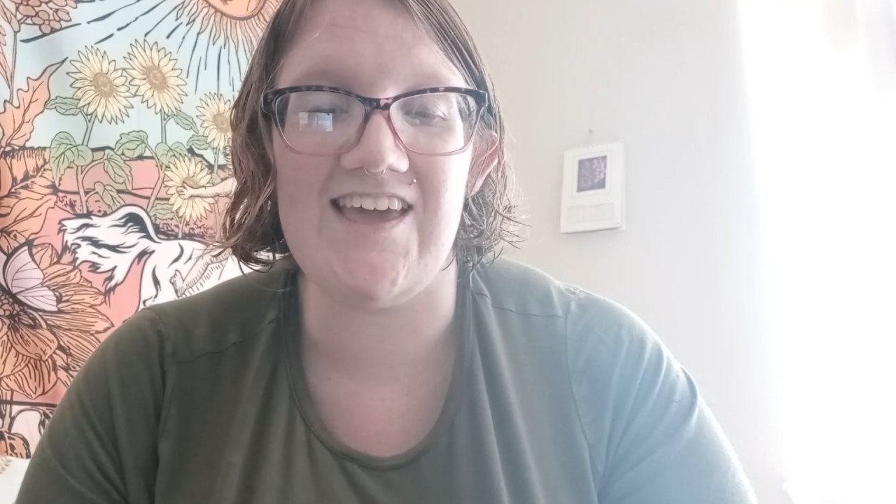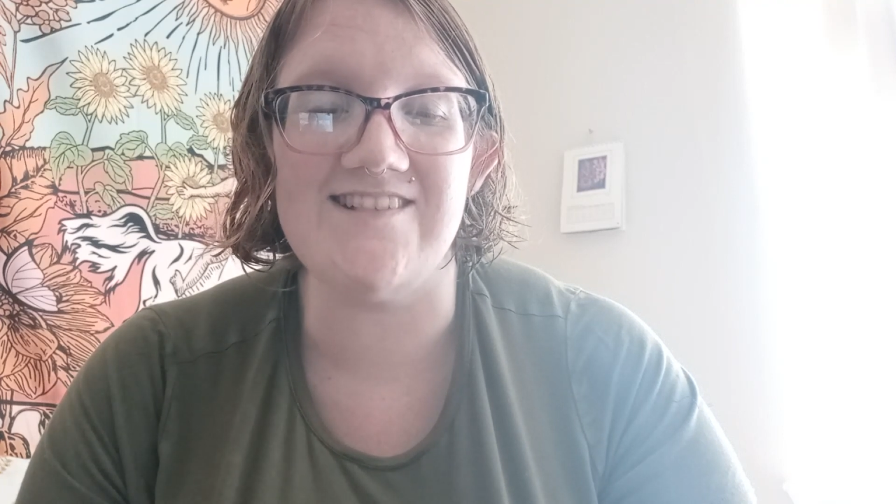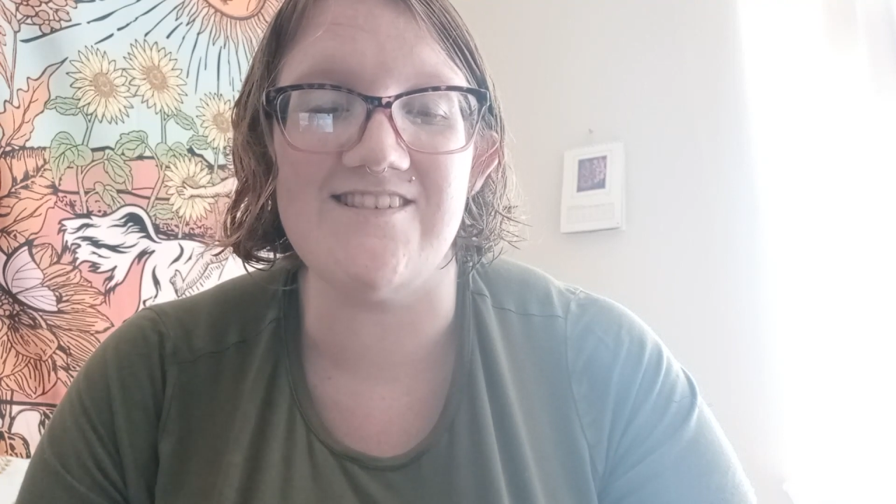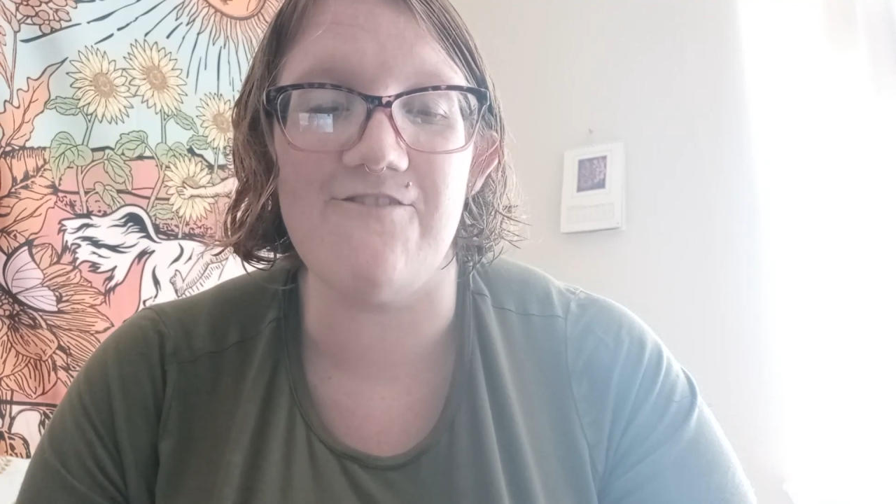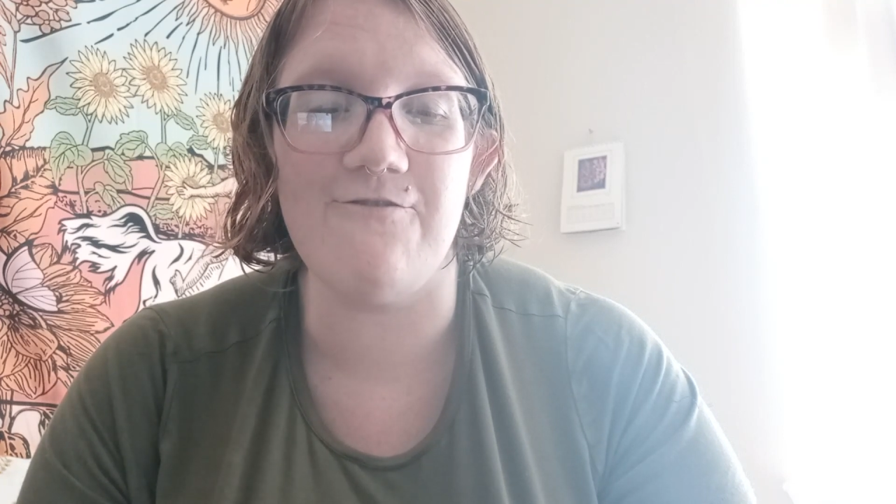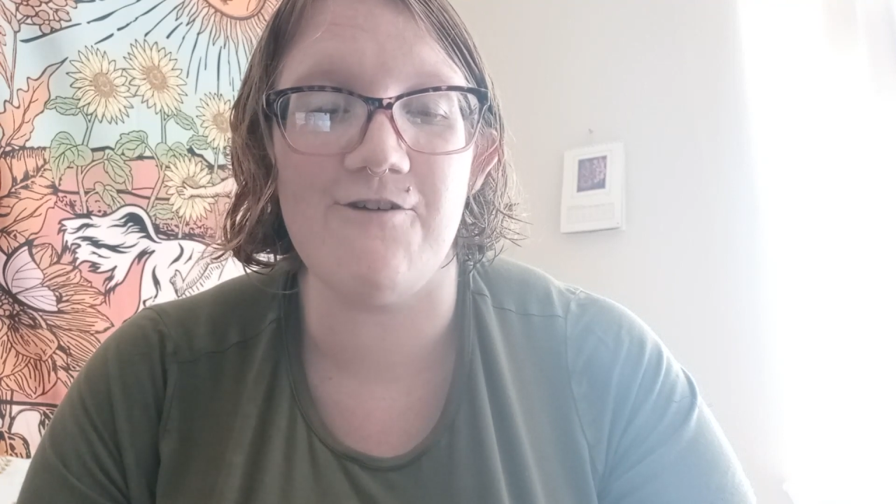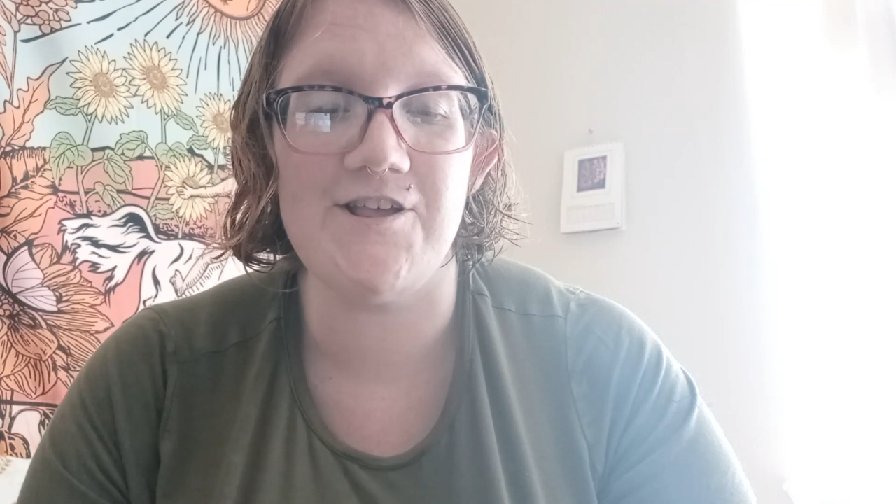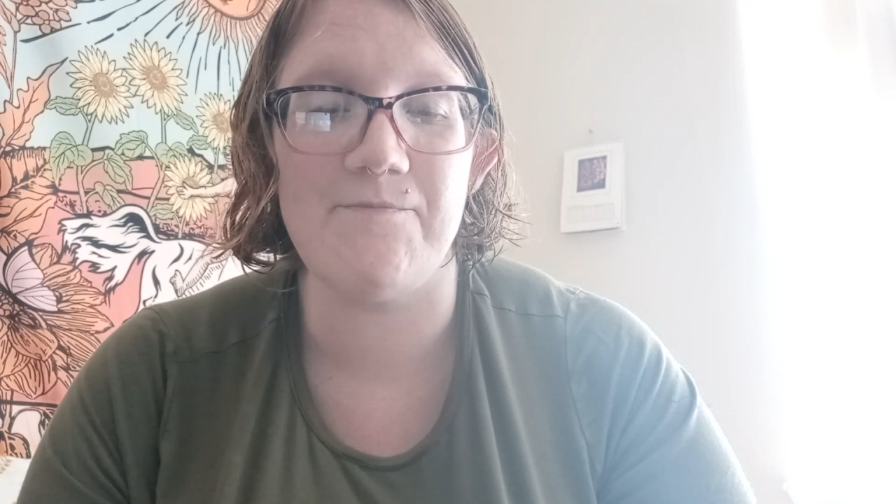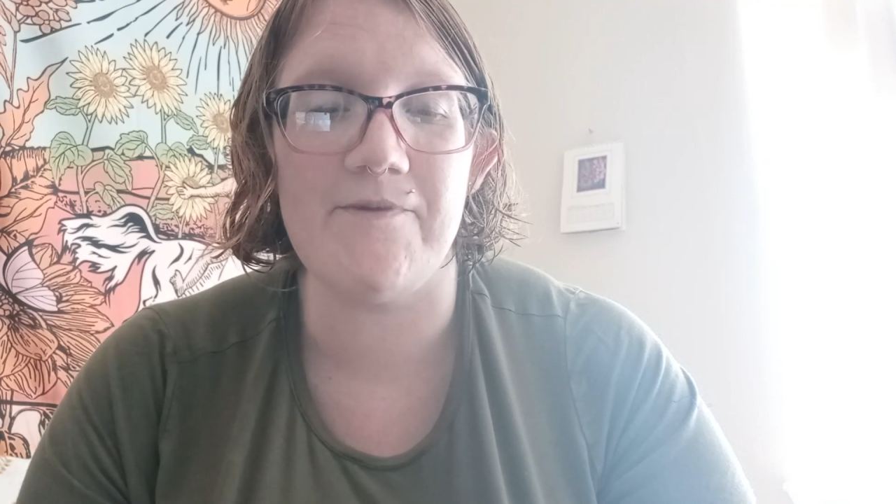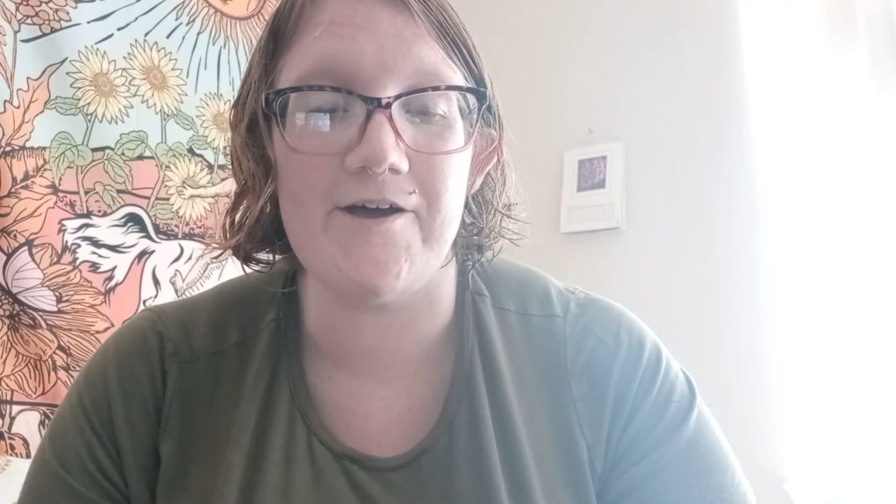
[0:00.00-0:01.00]
It's the
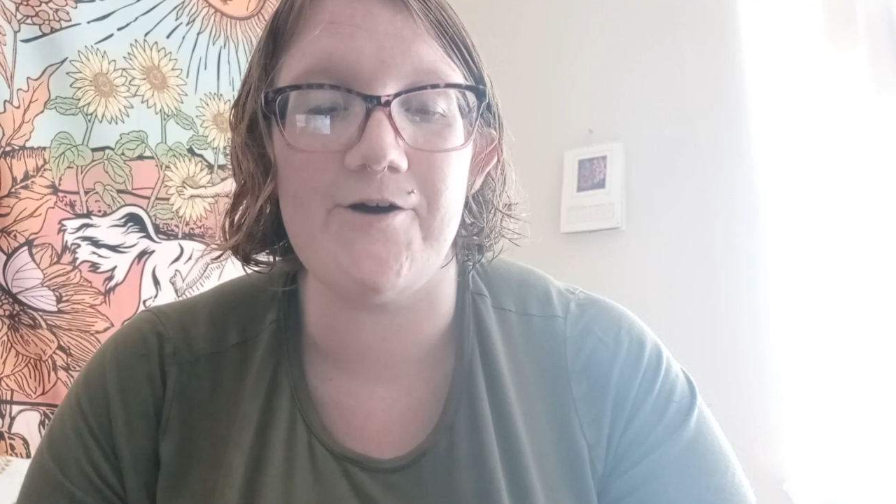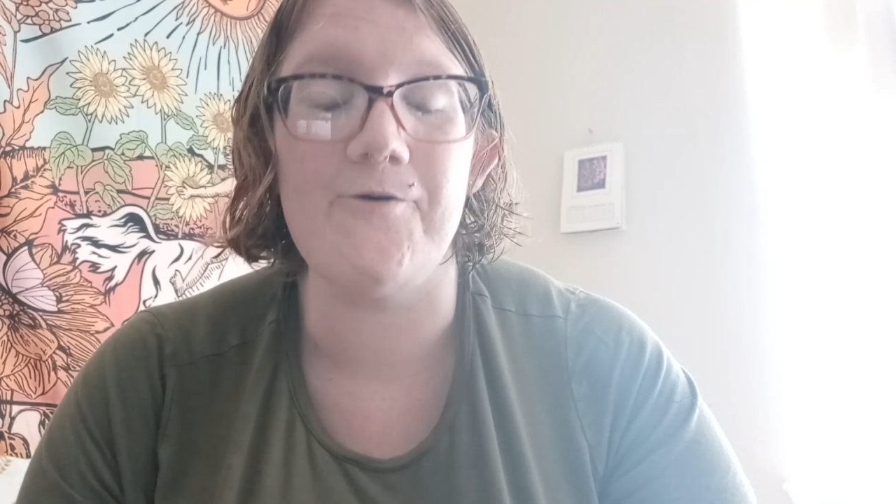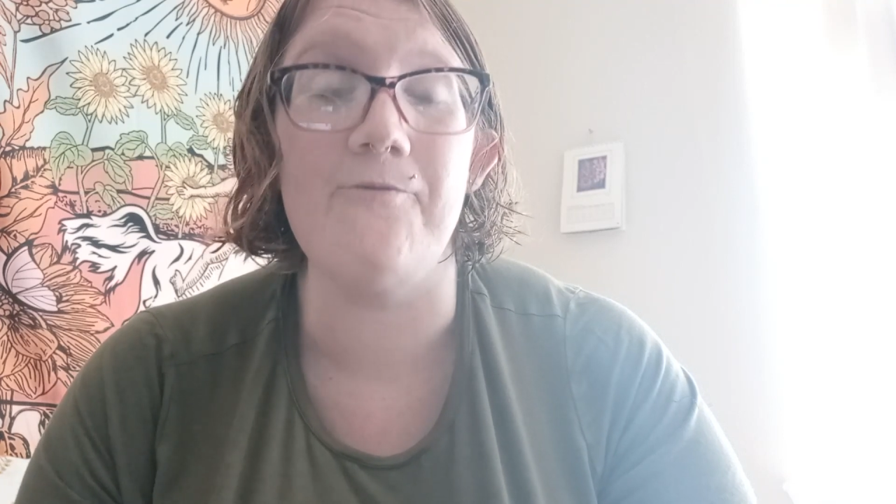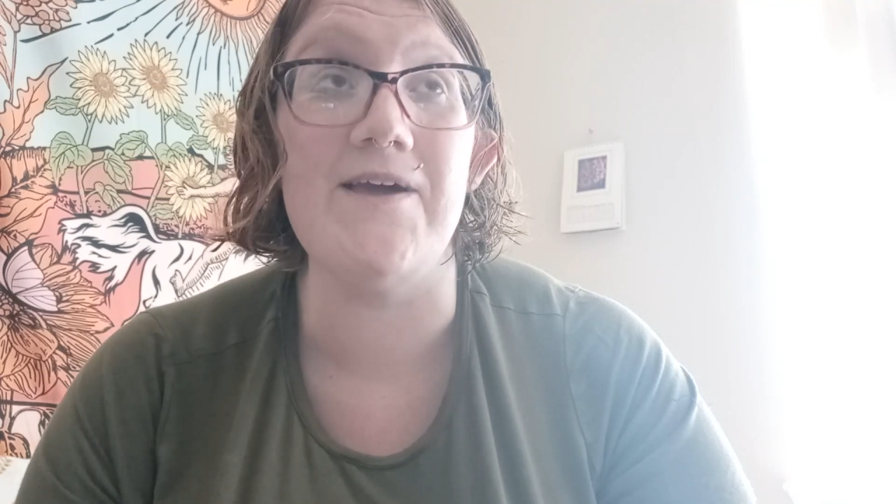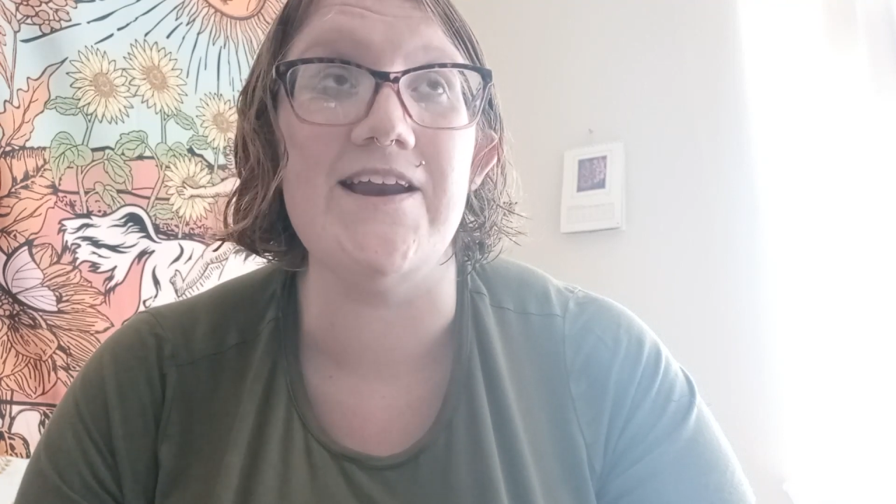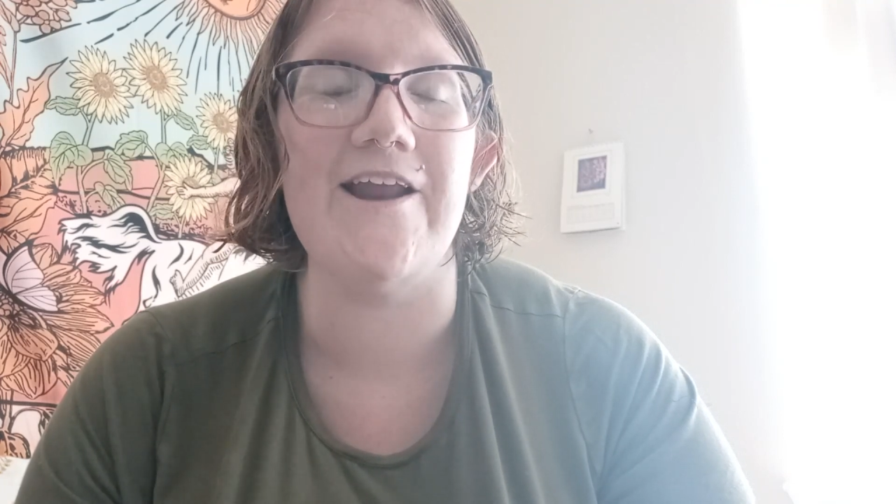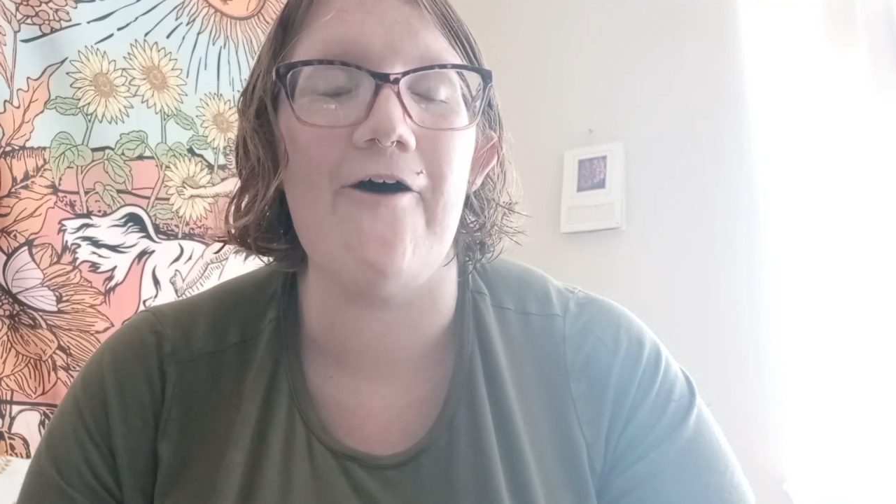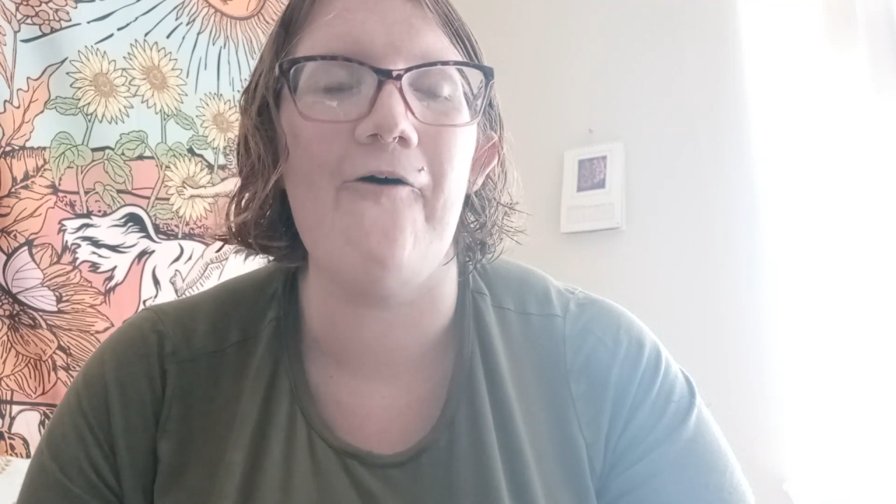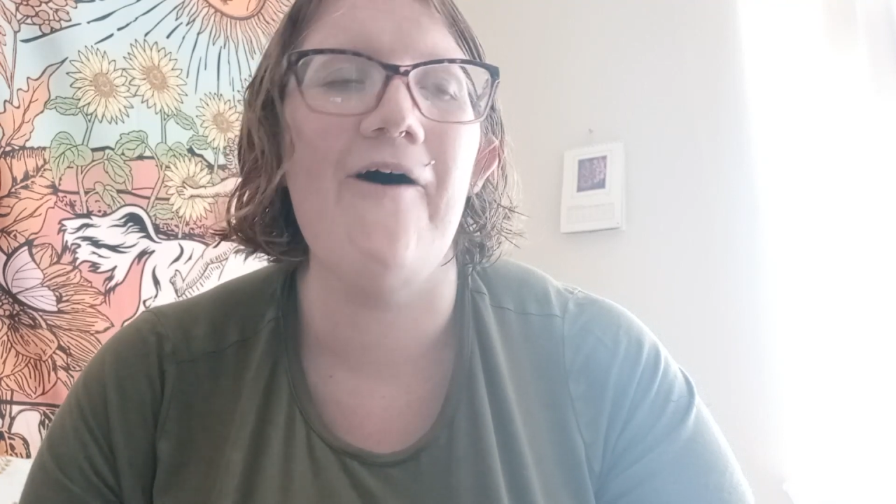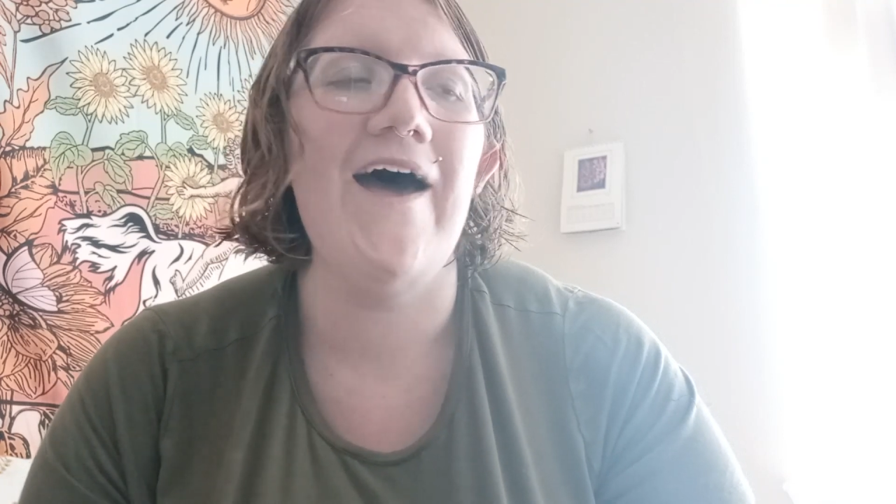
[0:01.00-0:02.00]
4th book we
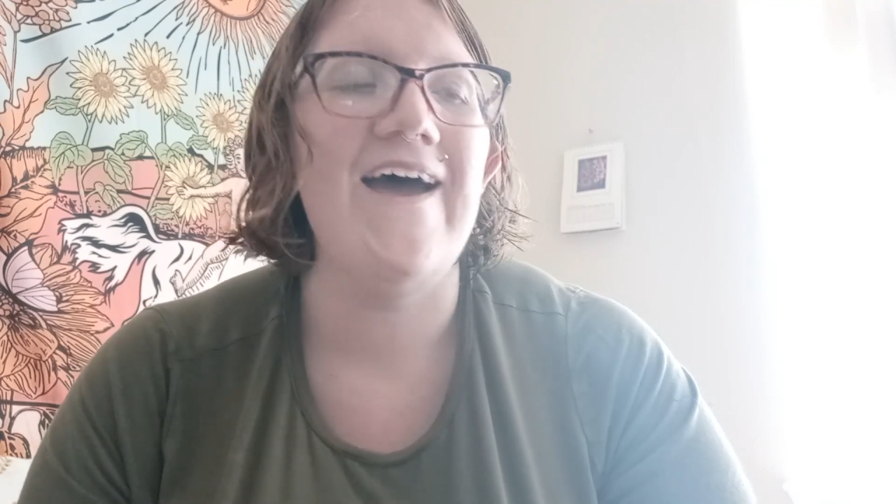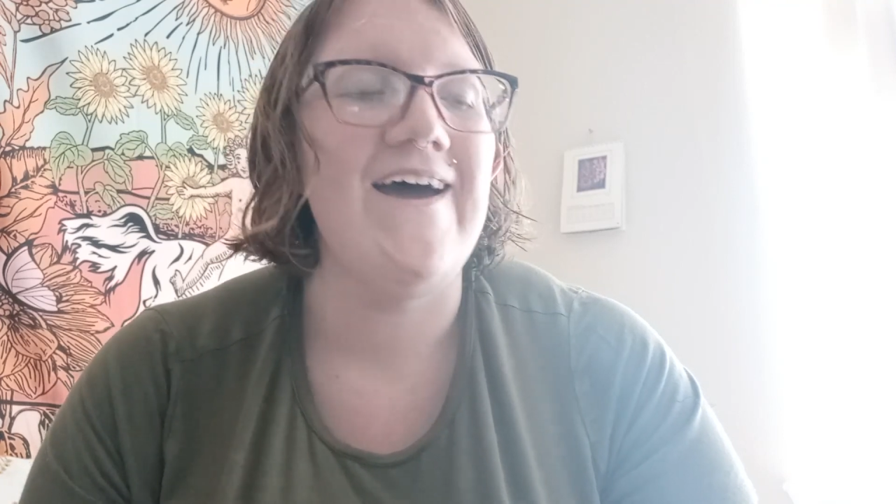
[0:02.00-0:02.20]
know.